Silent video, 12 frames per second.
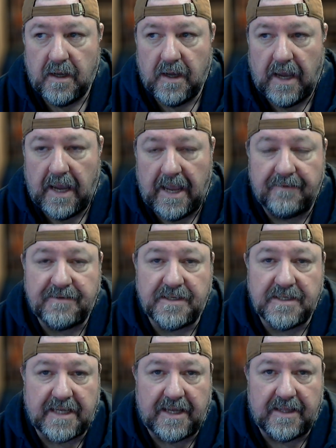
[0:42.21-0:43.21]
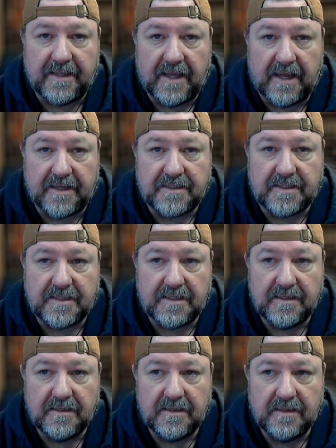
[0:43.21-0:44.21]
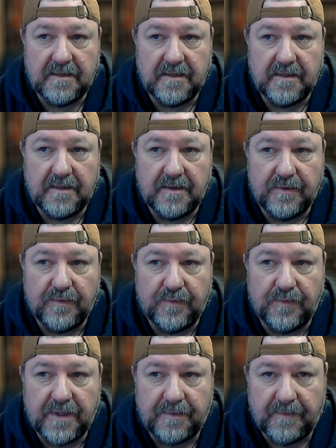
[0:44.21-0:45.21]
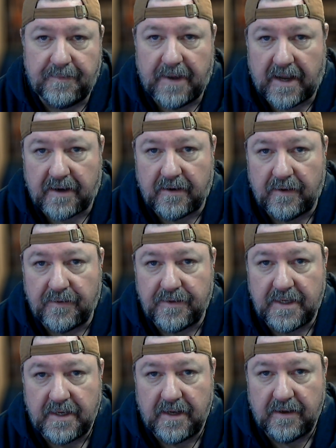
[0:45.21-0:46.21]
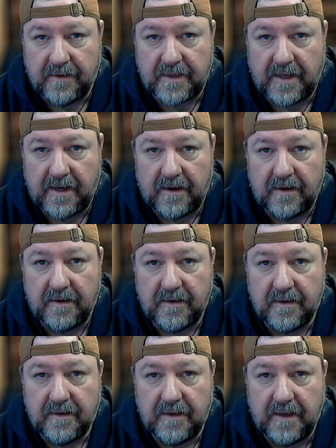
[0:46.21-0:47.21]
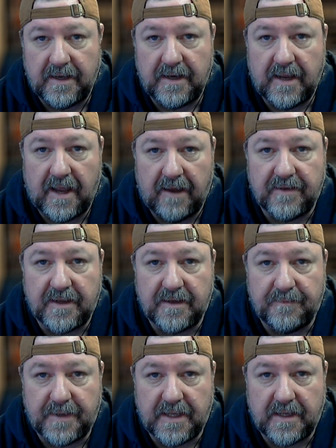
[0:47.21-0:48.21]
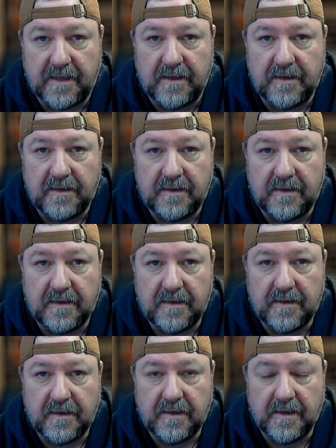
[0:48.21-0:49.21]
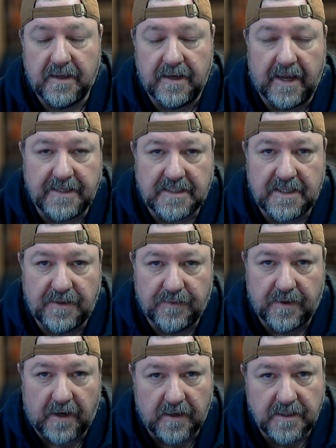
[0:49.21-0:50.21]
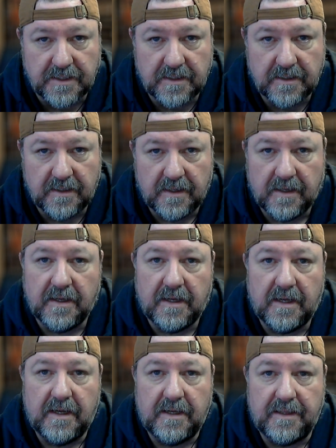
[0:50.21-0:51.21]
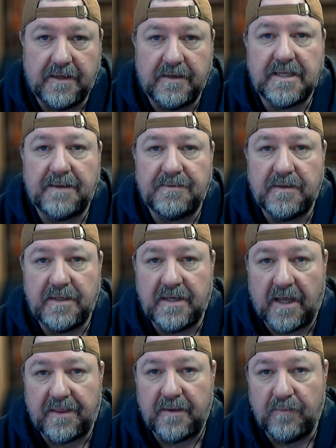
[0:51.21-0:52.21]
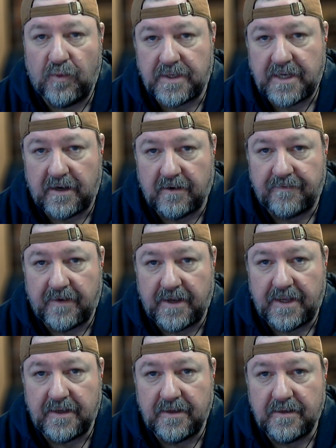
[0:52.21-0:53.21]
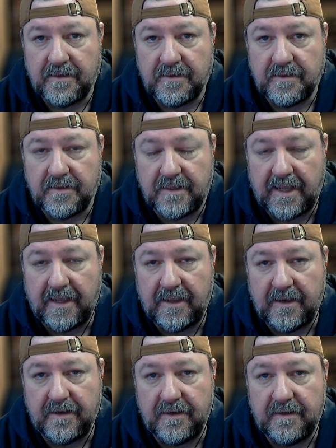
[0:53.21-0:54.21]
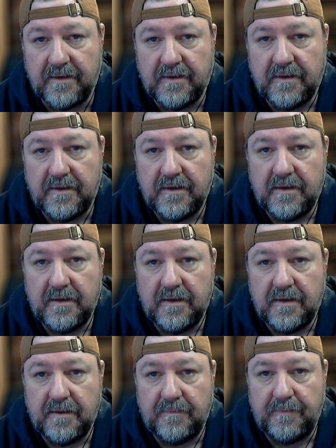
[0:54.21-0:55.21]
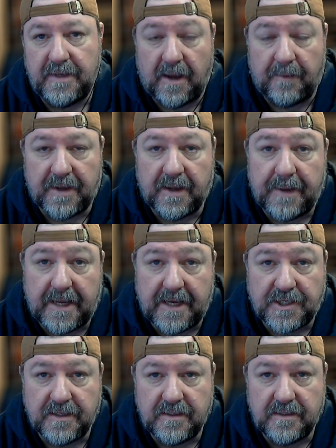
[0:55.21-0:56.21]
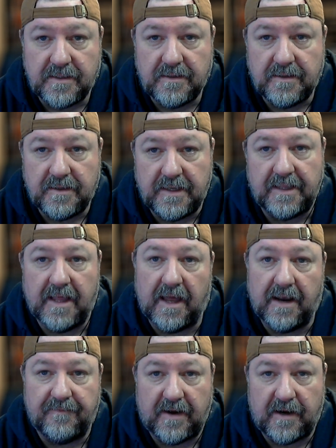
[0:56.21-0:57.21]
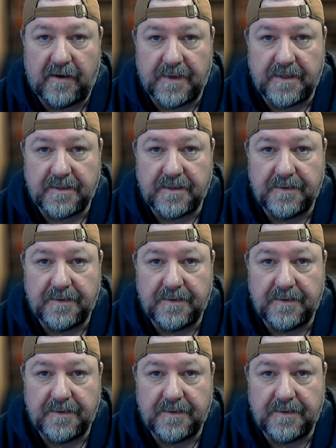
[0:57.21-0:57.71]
I have to say that with my background in healthcare and having been an ICU nurse, there is absolutely nothing more terrifying than becoming a patient in that environment.